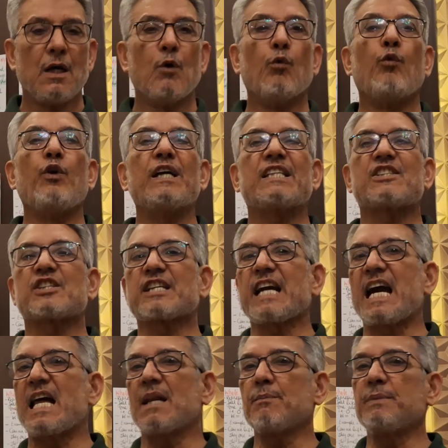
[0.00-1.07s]
which
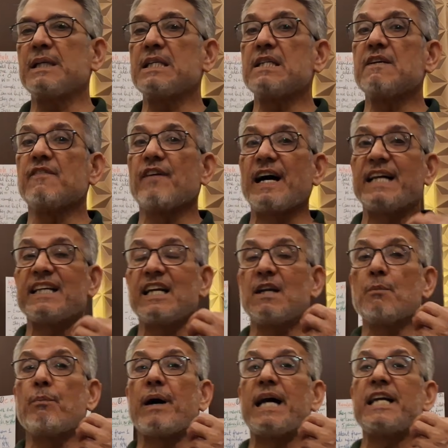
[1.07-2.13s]
can be
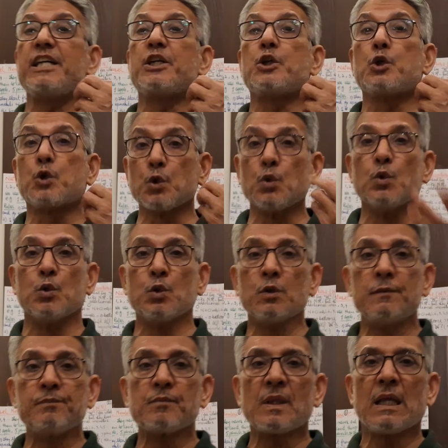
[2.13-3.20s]
divided by
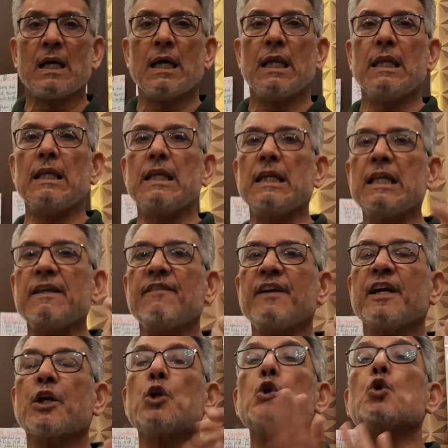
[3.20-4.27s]
2,
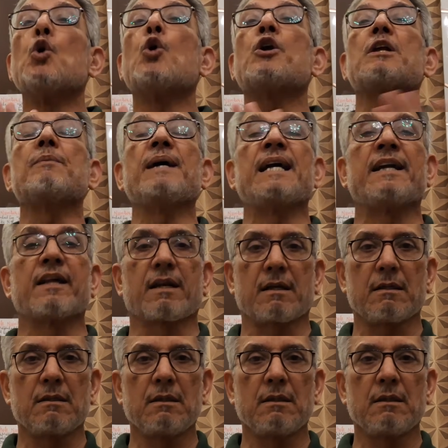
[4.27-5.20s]
leaving no remainder.